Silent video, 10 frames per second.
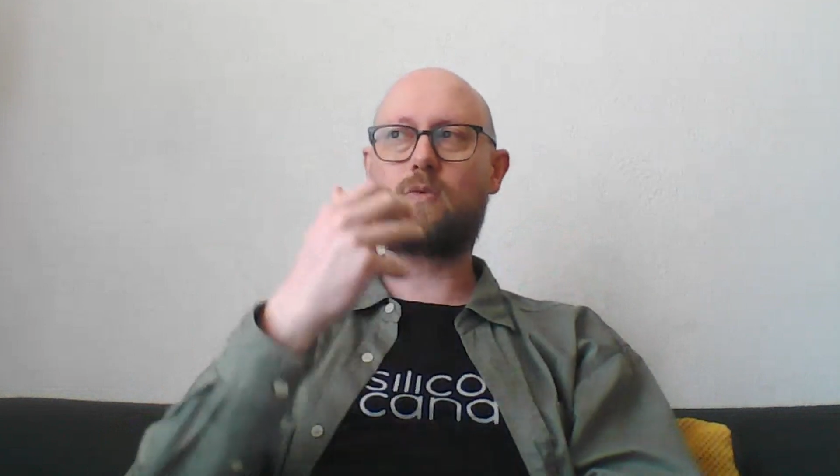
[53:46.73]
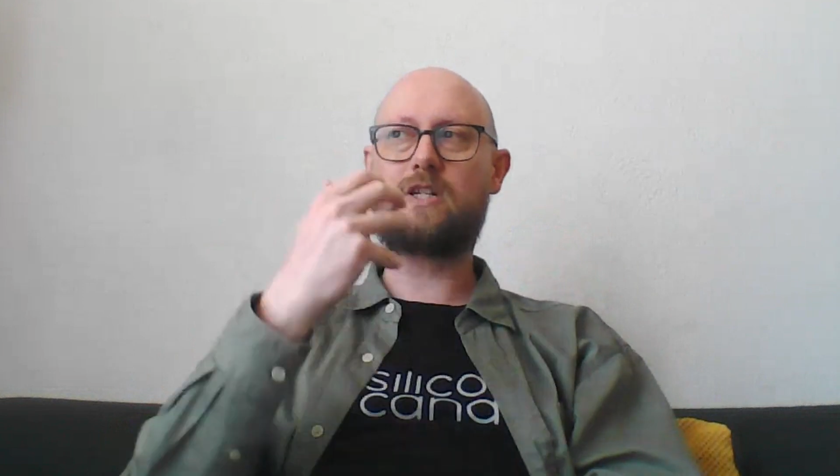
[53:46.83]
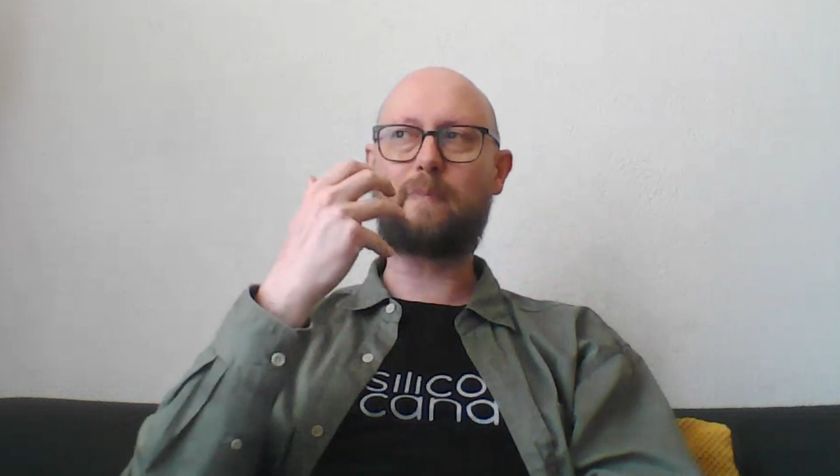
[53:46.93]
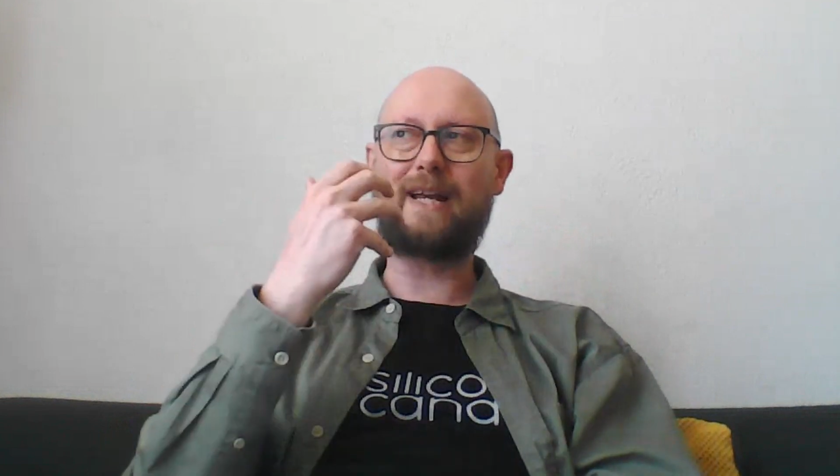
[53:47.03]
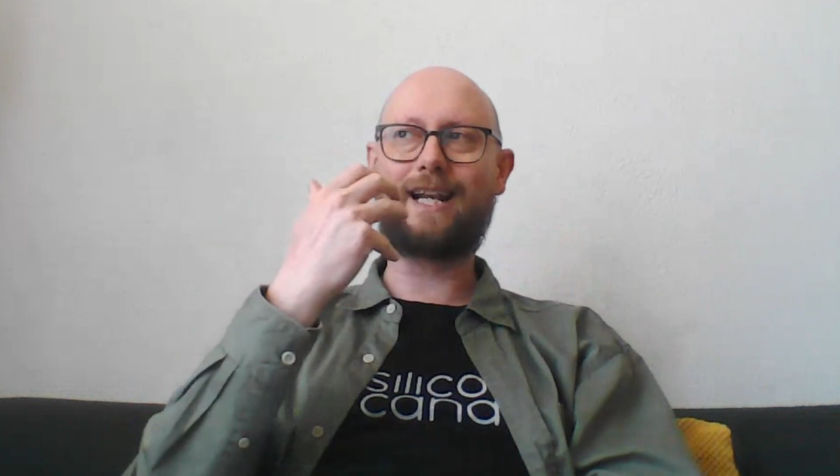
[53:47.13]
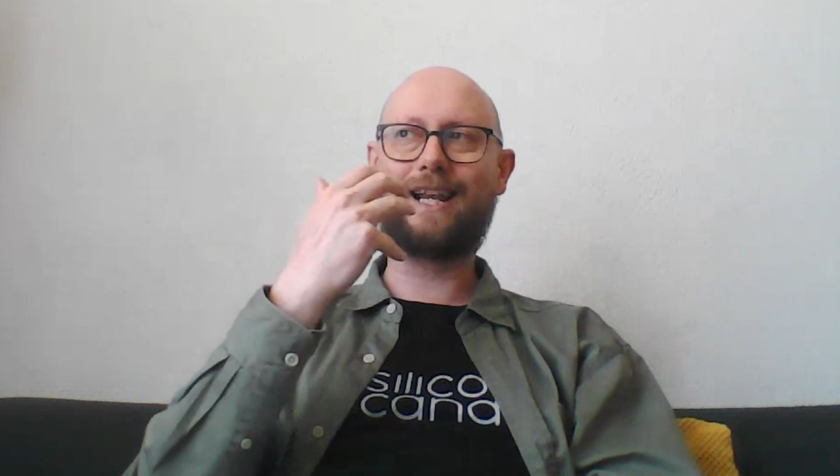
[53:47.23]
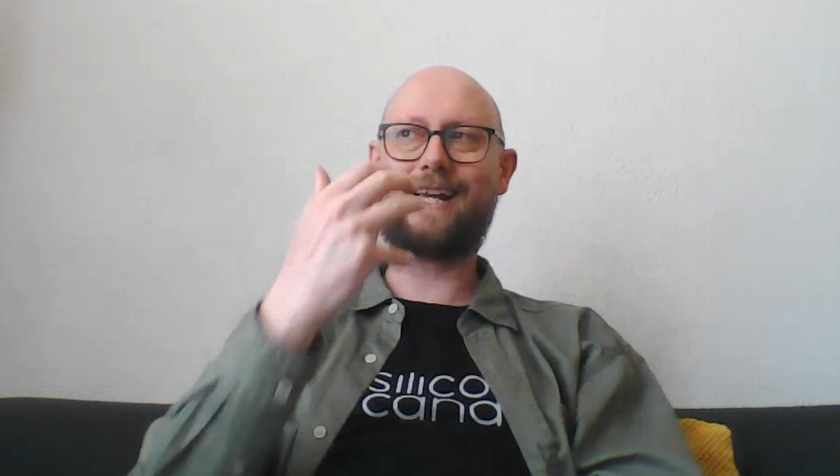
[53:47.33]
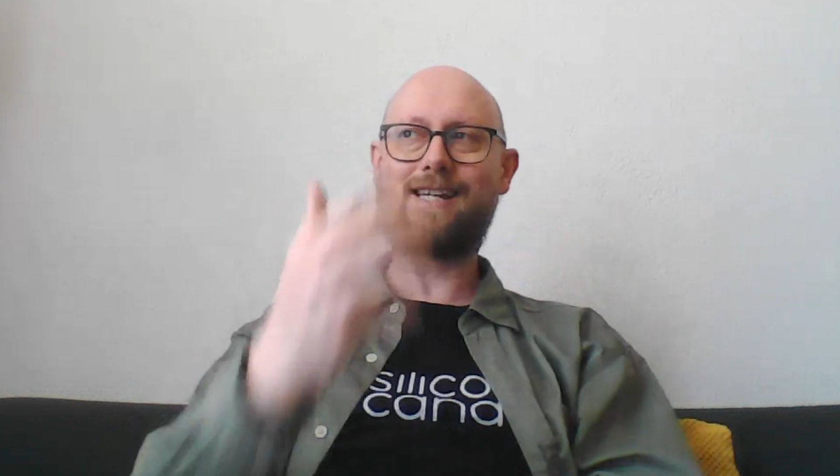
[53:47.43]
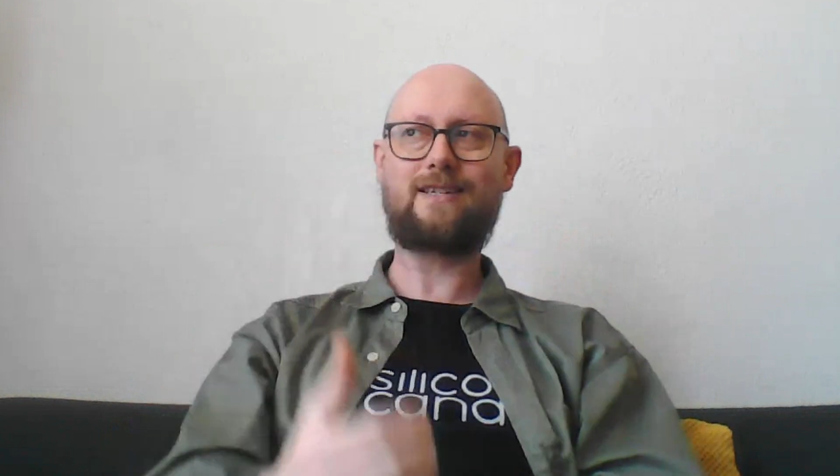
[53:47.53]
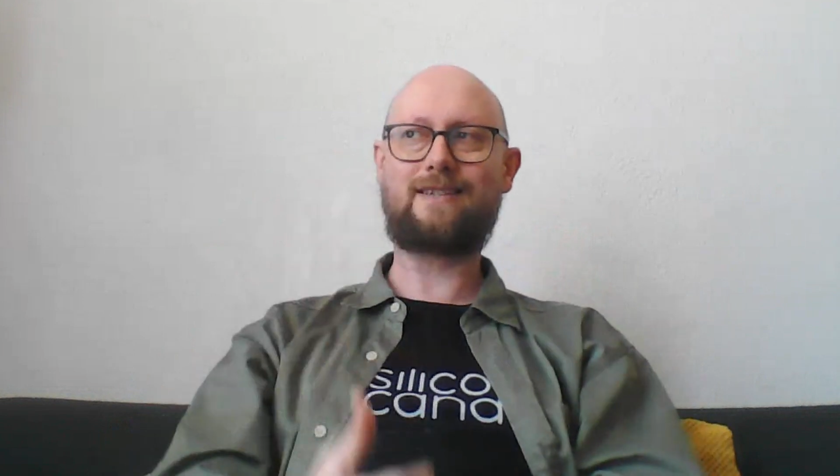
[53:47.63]
we spend
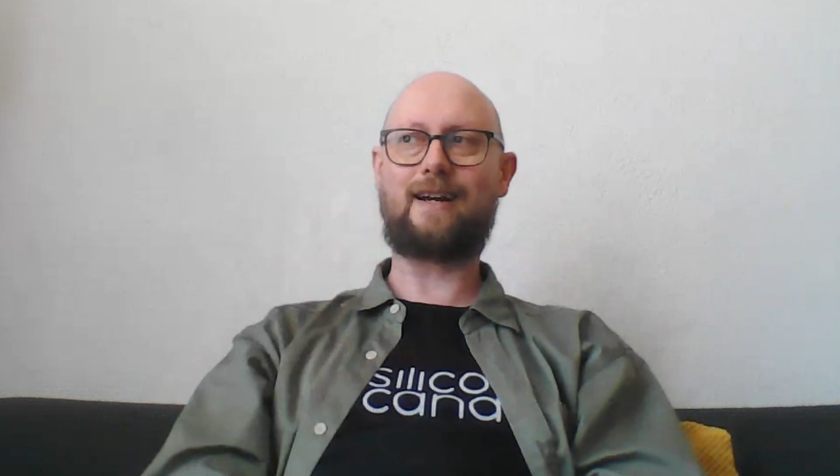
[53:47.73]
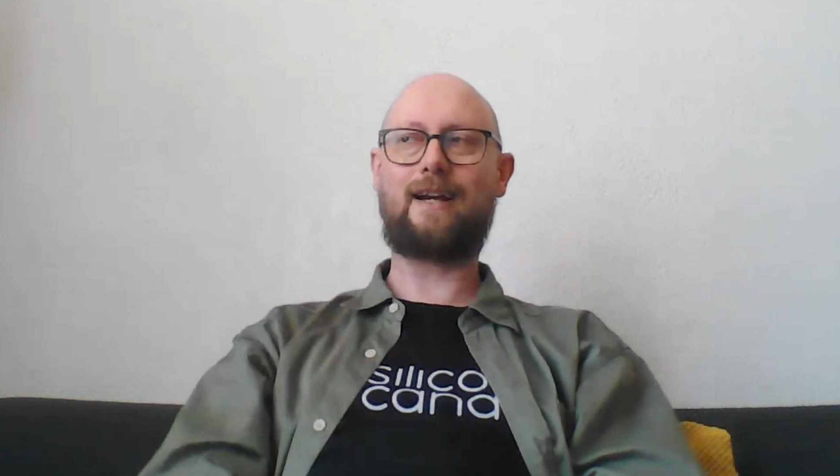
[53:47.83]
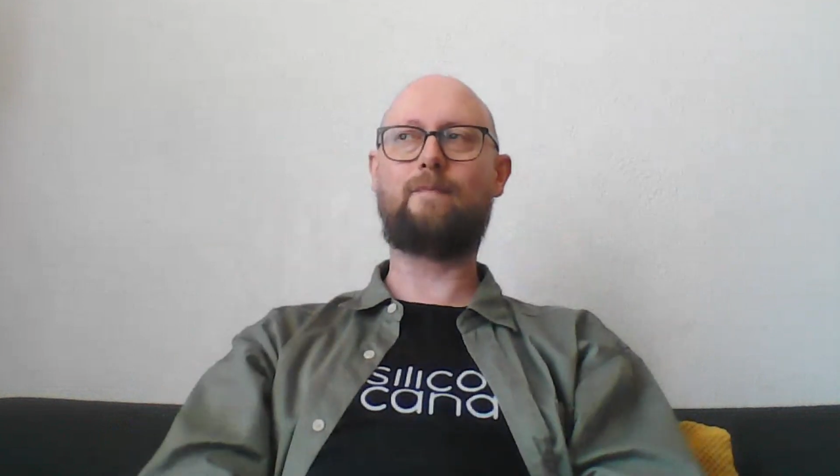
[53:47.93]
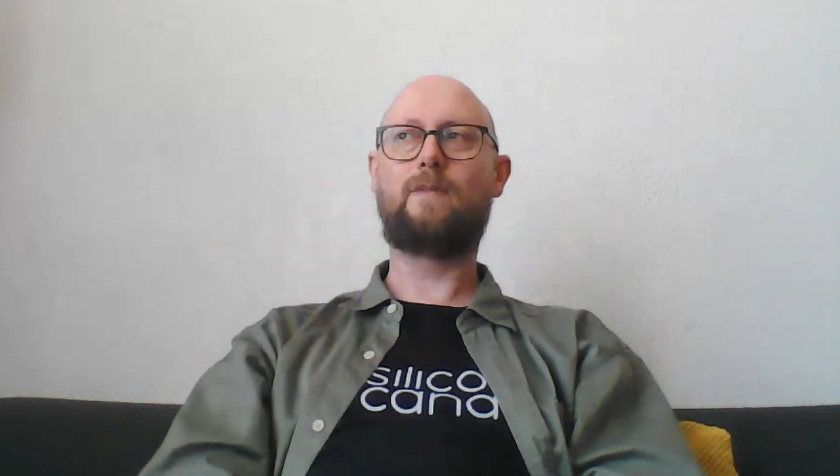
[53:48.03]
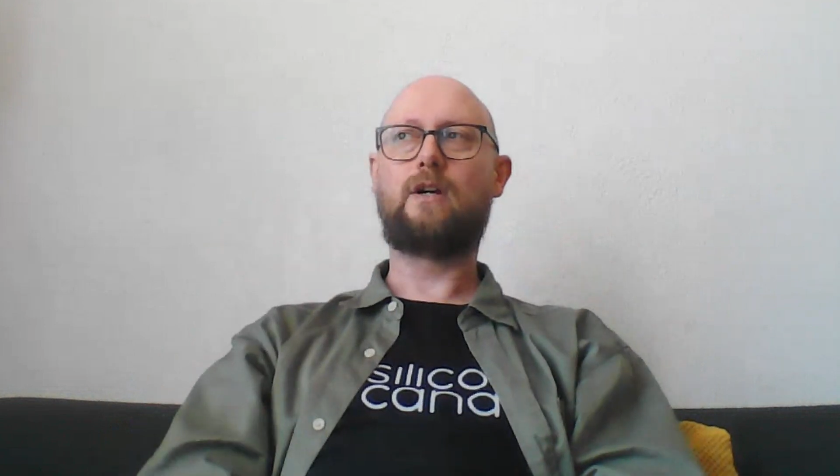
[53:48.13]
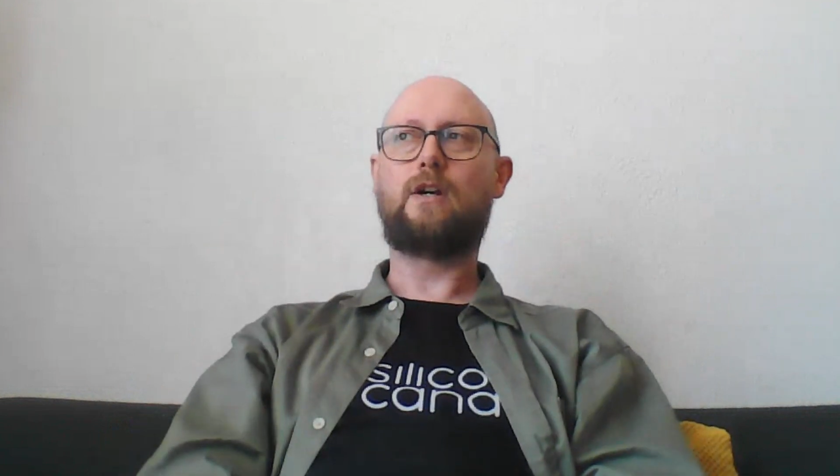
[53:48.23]
less time